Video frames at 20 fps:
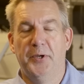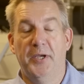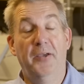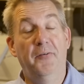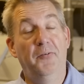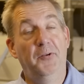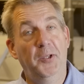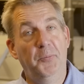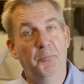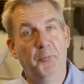
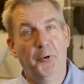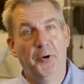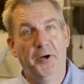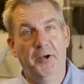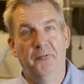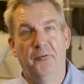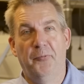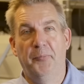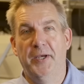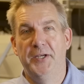If you need
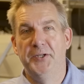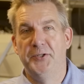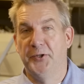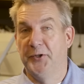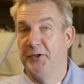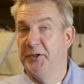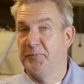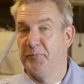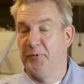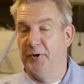more
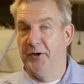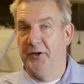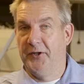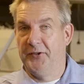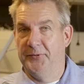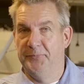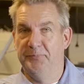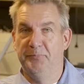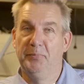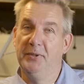information on this
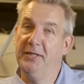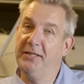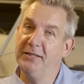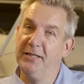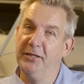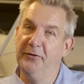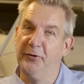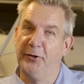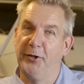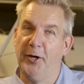product,
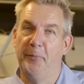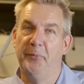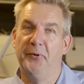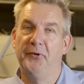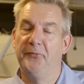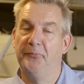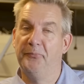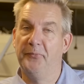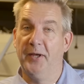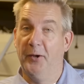please leave a
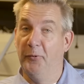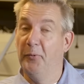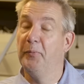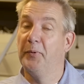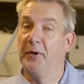comment and we